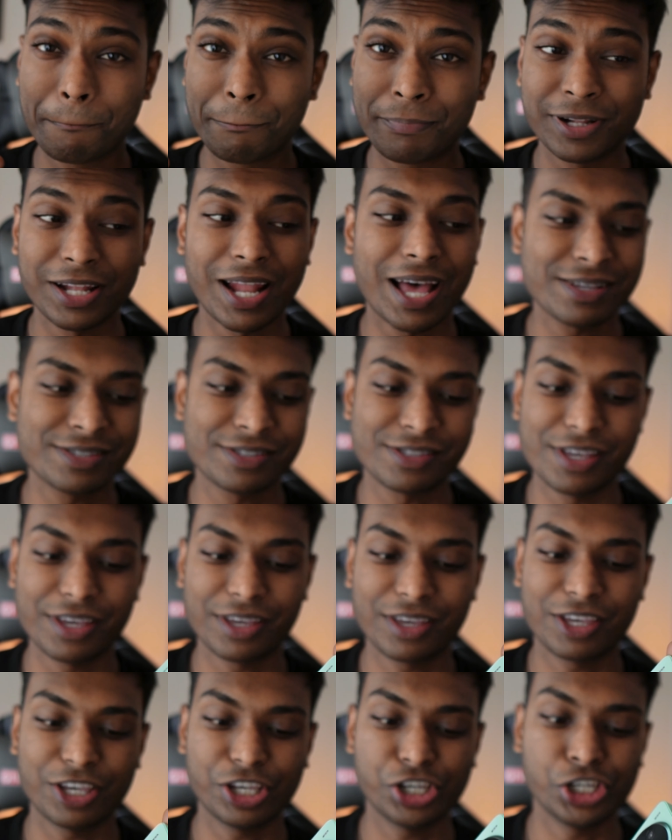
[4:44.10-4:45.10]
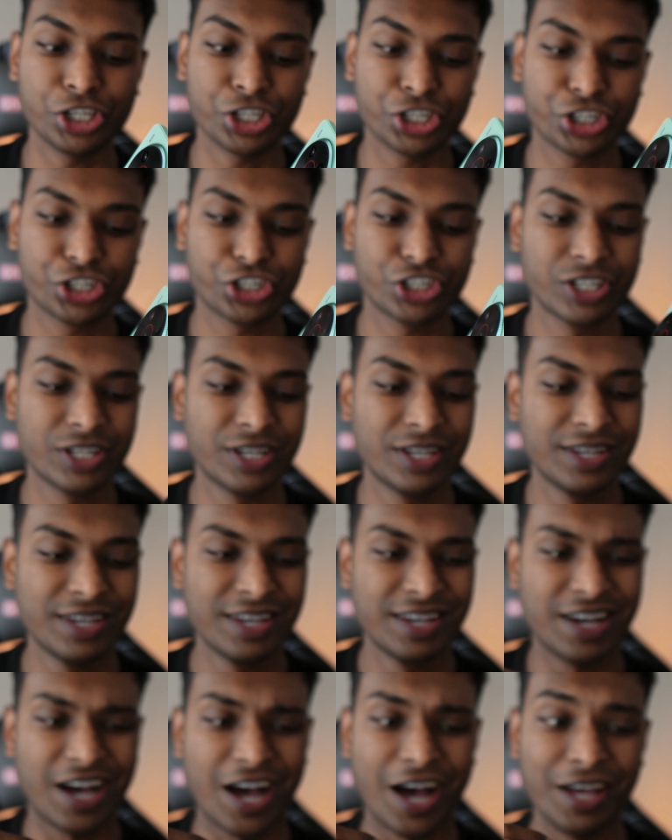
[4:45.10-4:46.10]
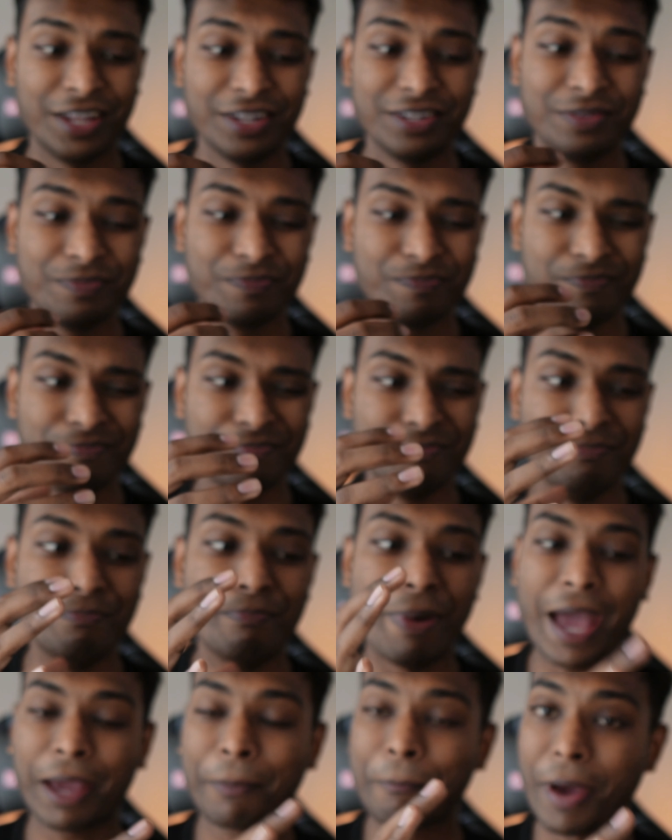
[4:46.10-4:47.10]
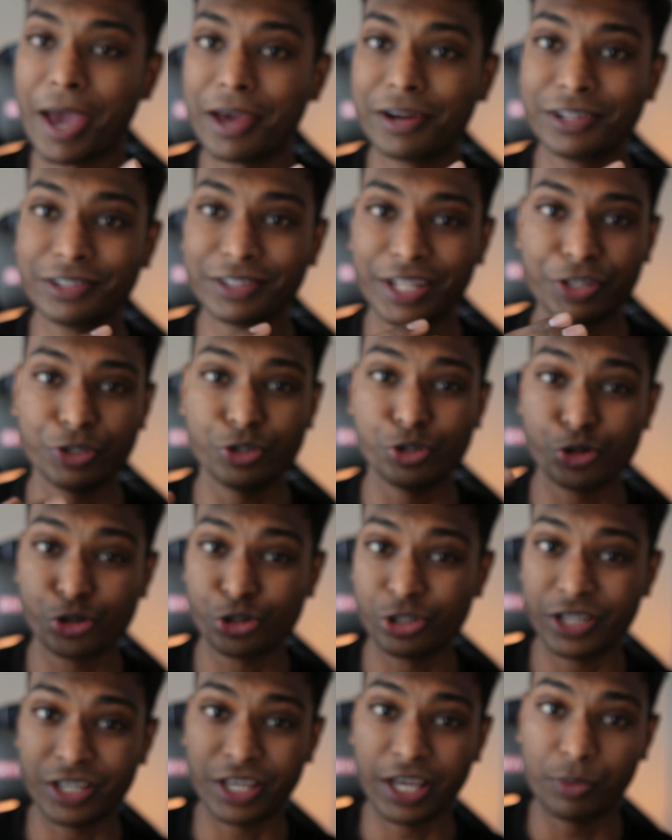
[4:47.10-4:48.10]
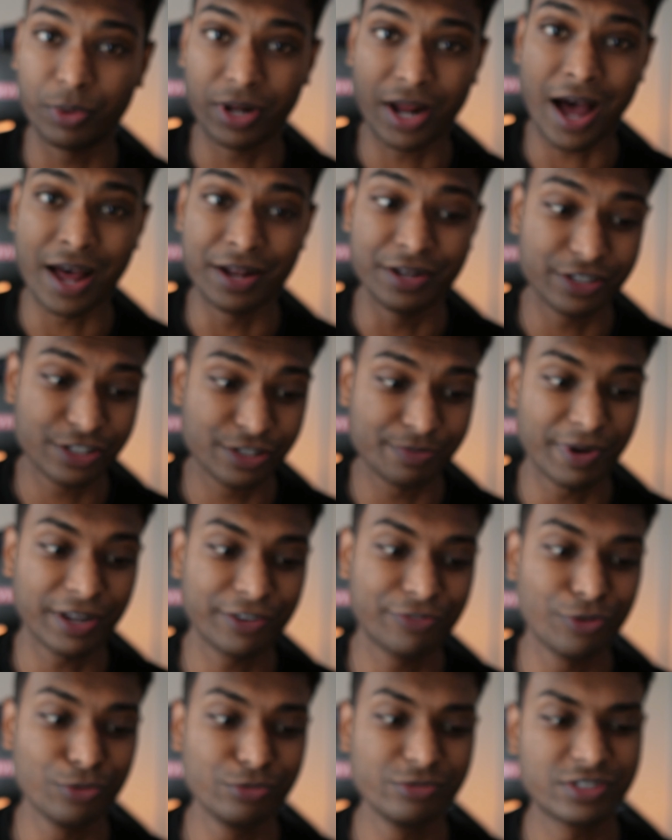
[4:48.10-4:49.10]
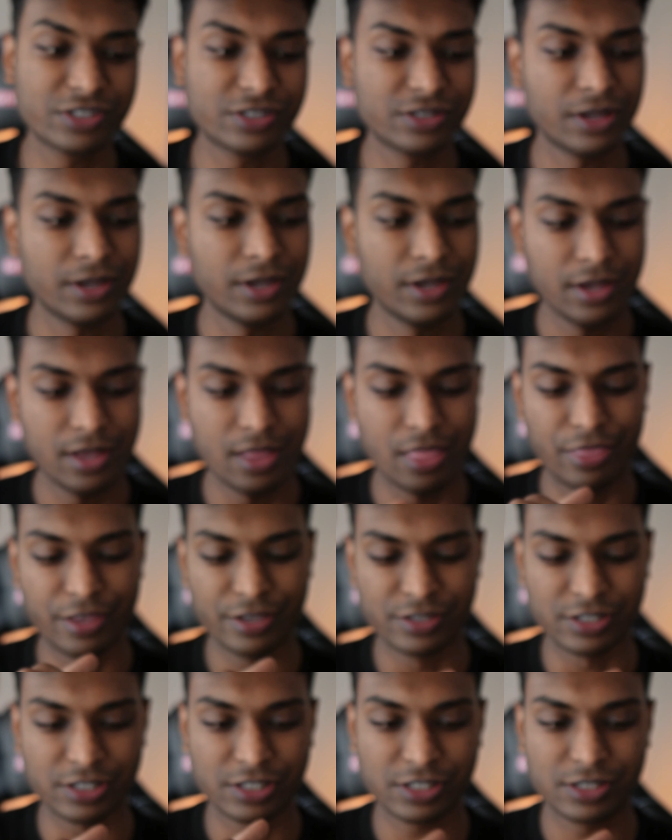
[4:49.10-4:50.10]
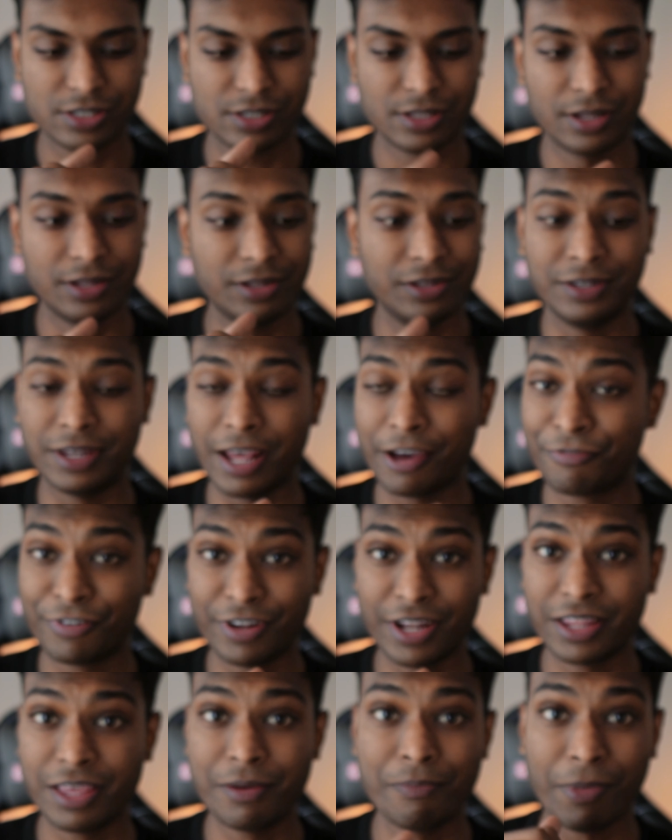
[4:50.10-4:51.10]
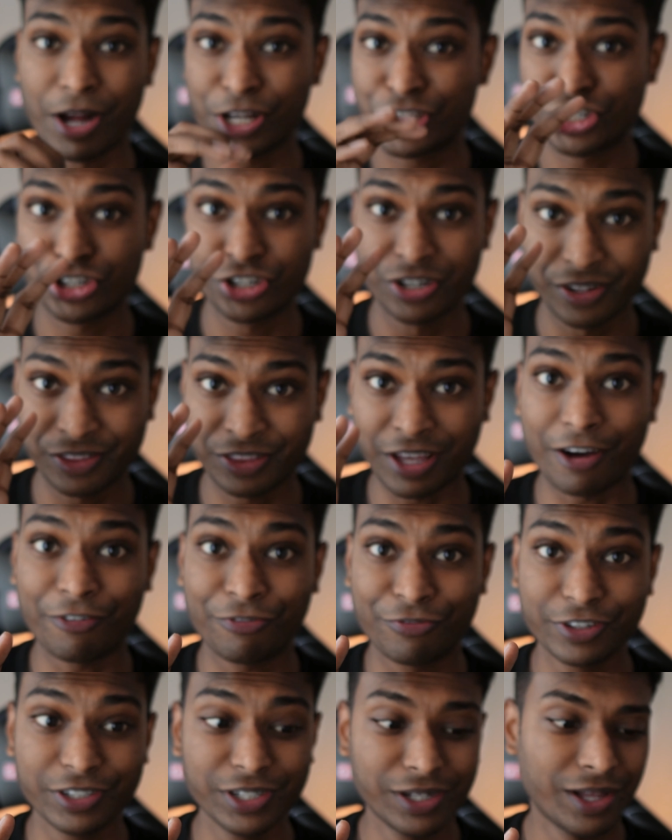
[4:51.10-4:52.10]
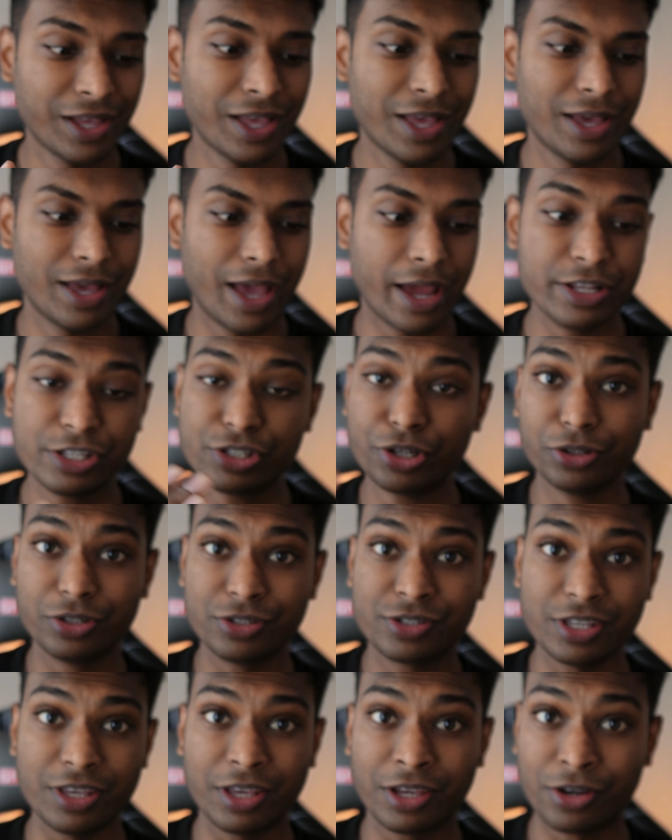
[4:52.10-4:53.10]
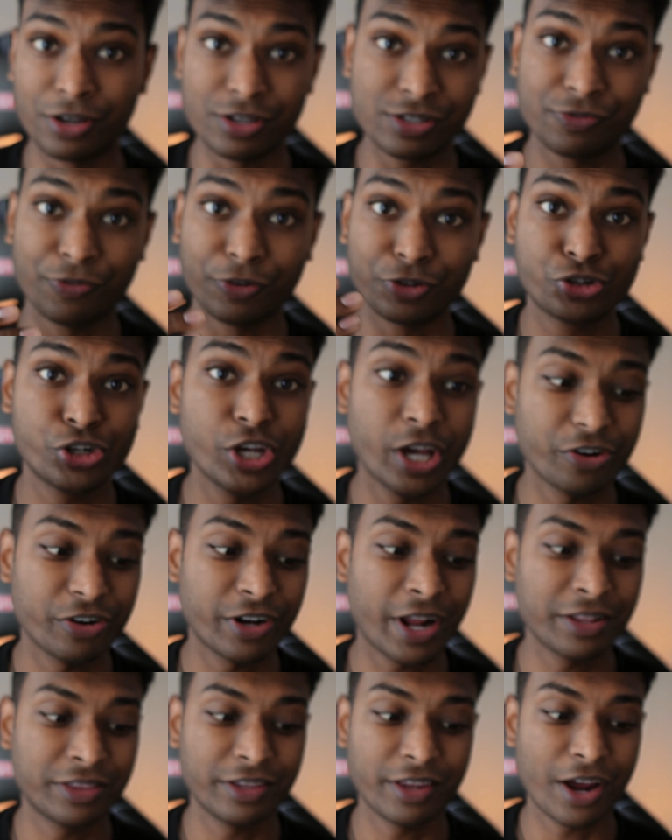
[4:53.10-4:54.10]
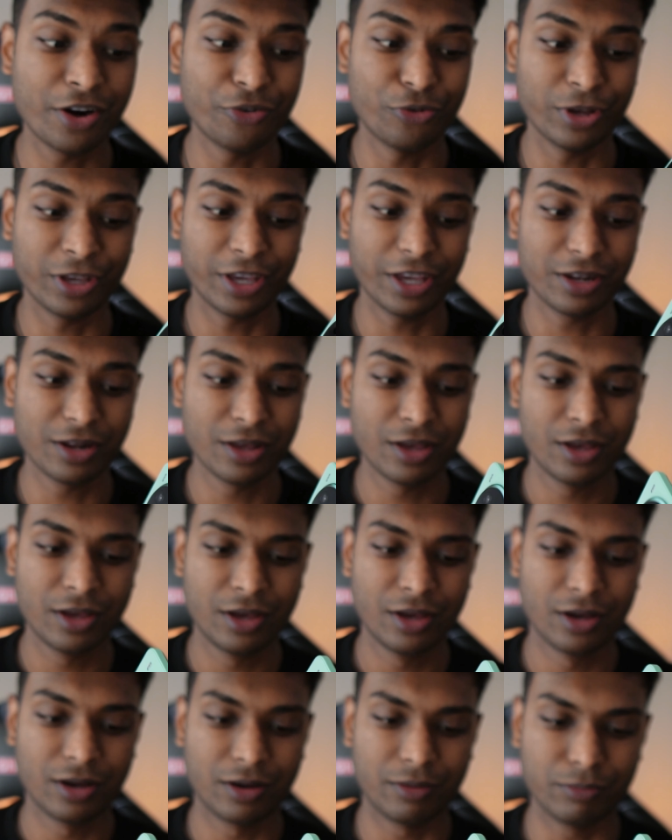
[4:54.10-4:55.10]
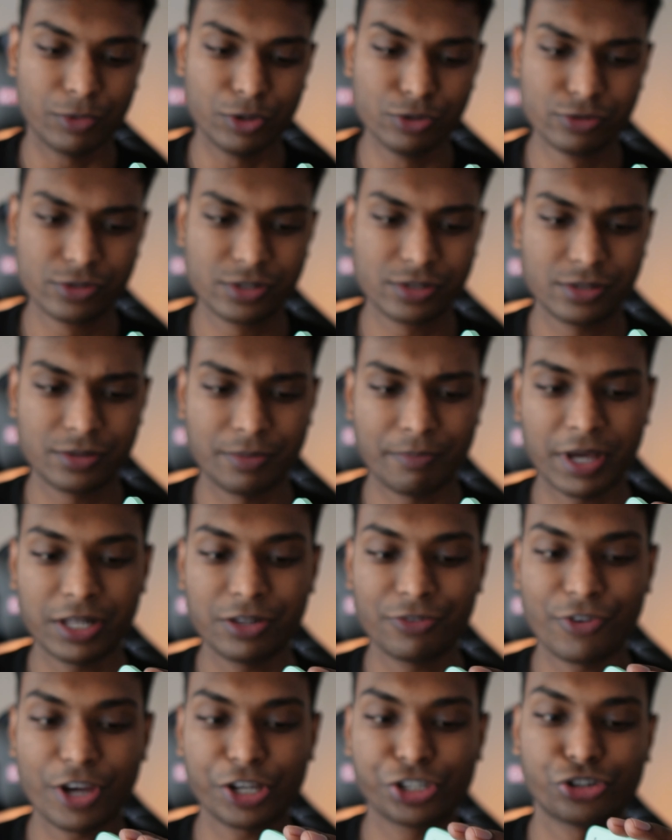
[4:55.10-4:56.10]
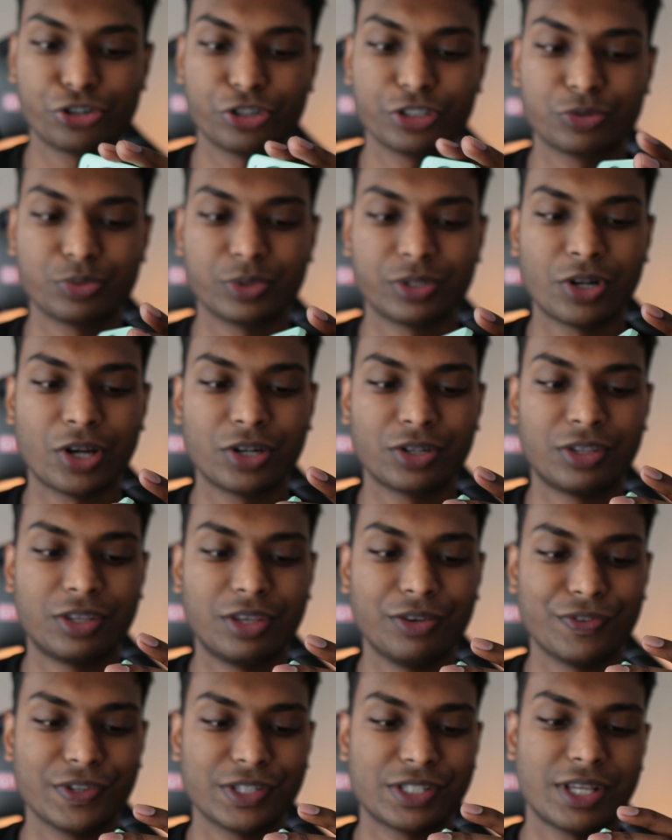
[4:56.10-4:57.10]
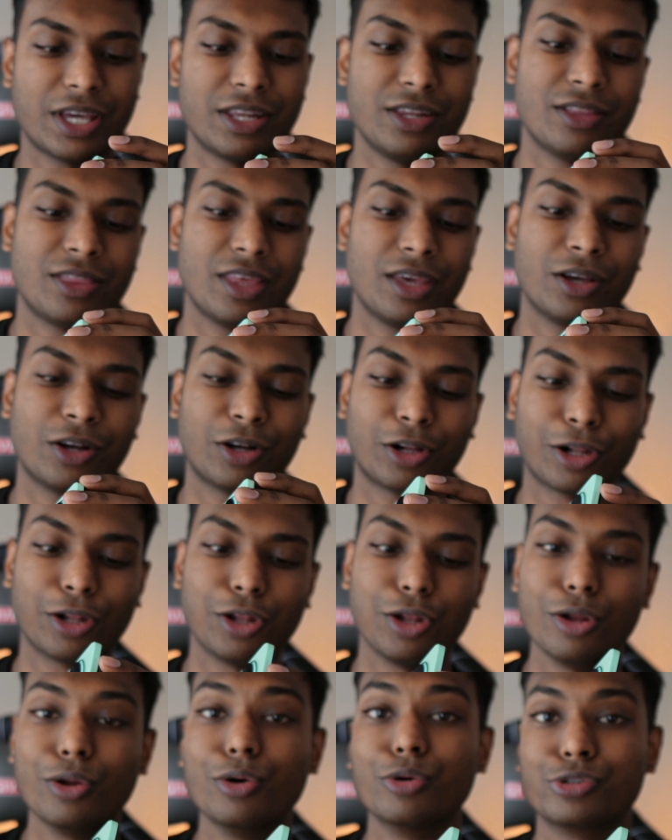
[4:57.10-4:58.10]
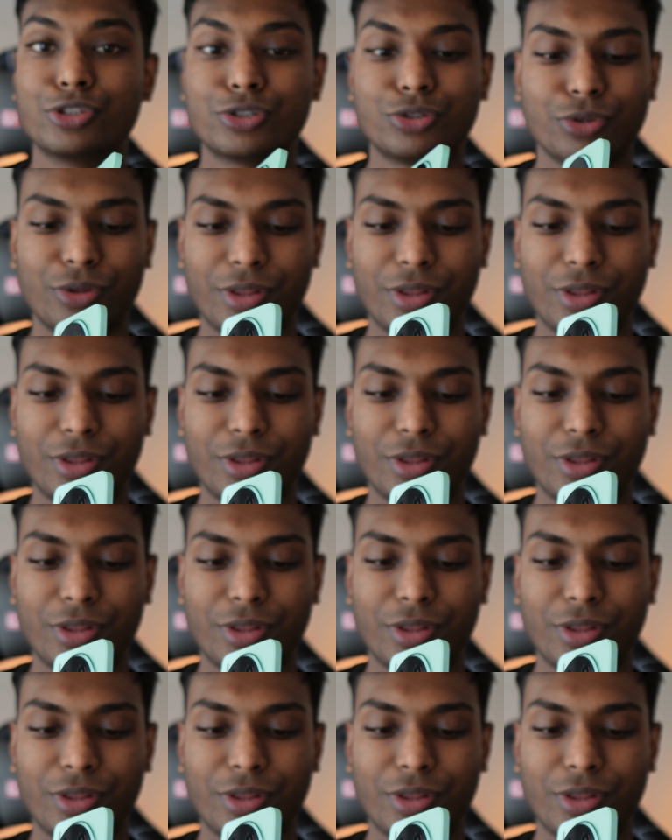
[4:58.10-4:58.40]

plastic-ish back panel that you usually get with other smartphones. This is definitely much tougher, and it's good to see because for 399 ringgit, most manufacturers will not give us anything close to